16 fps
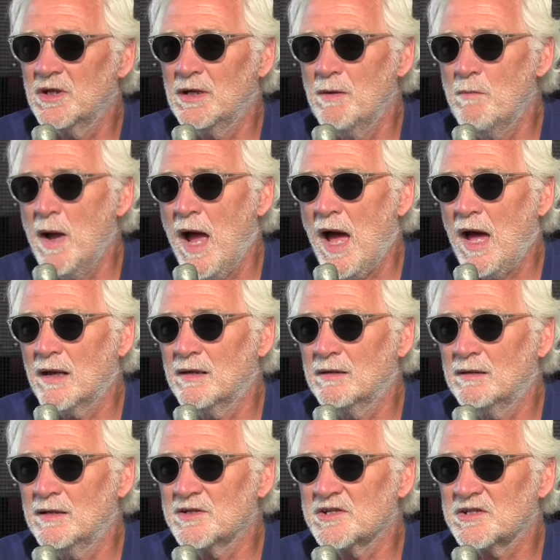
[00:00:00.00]
thing about
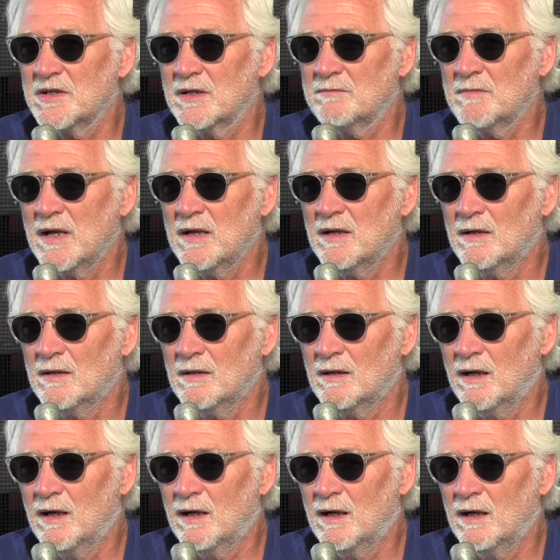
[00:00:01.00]
it is that
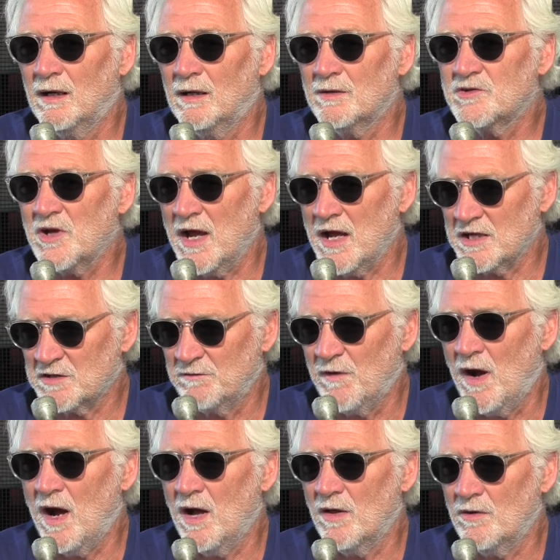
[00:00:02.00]
uh, Jack's
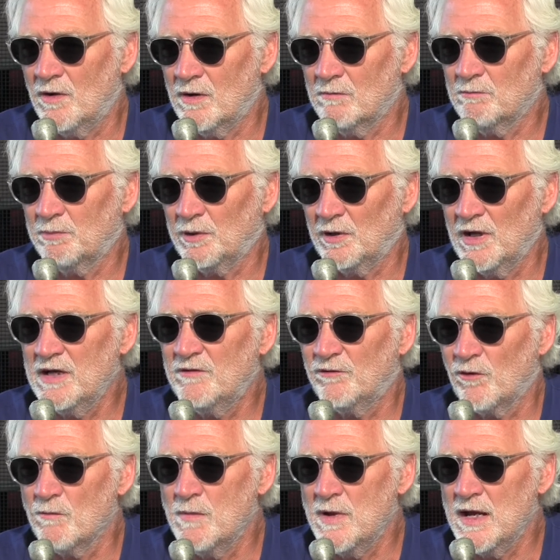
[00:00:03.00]
father played
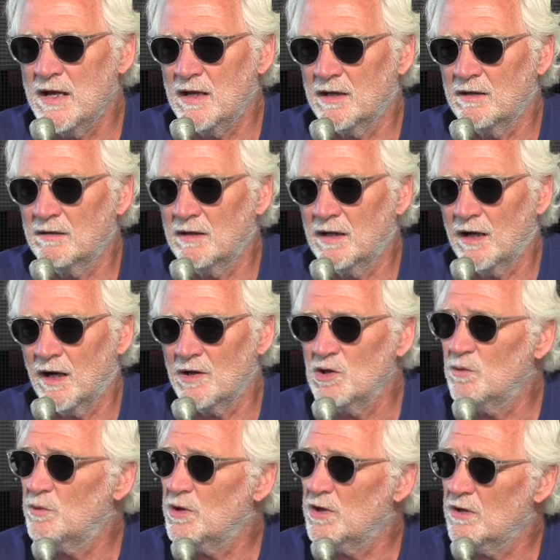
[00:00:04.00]
for me at, at
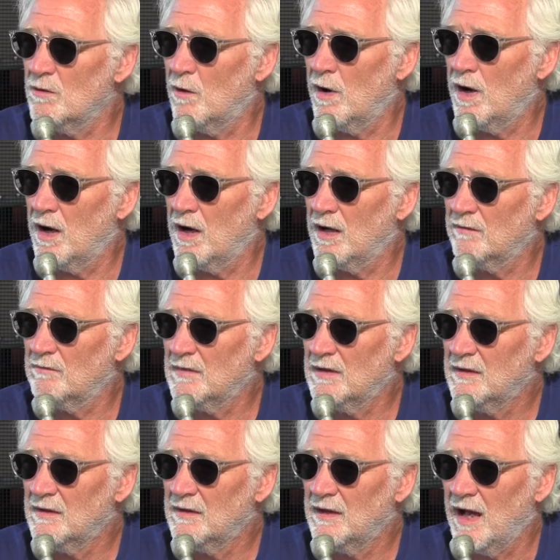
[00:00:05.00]
IUPUI.
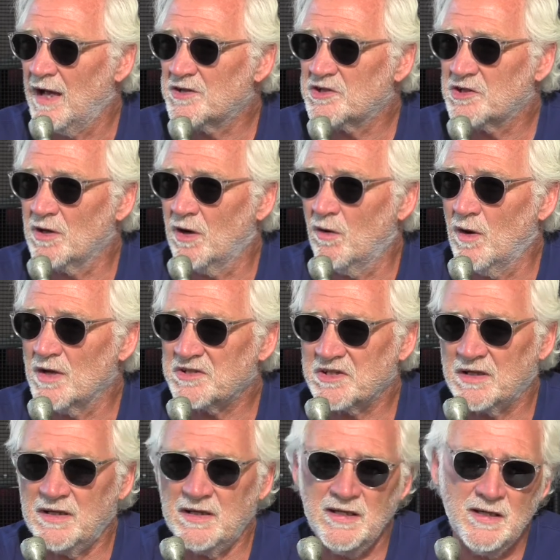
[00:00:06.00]
Mm-hmm. And so as
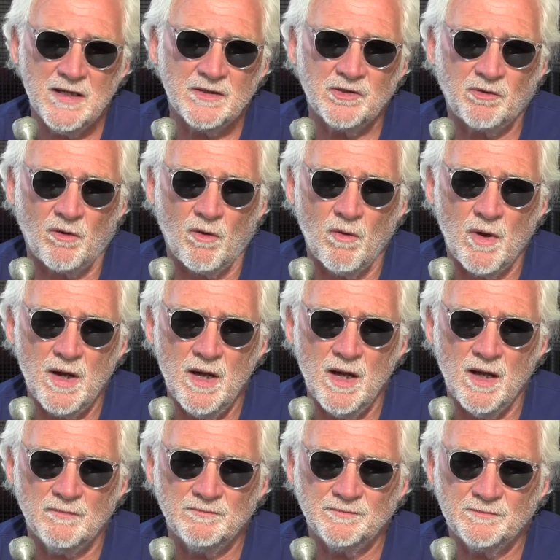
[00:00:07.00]
a kid growing
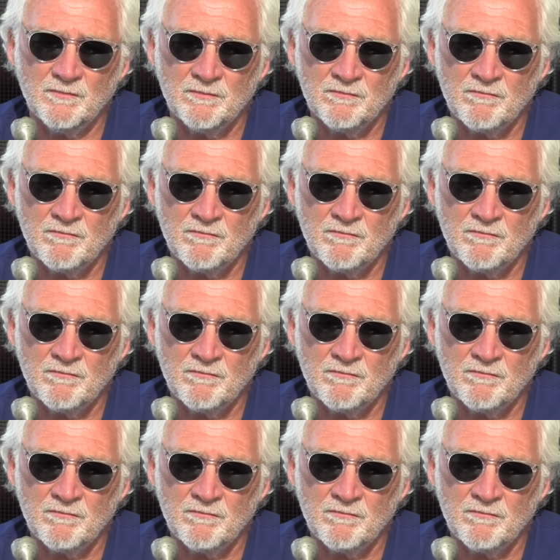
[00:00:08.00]
up,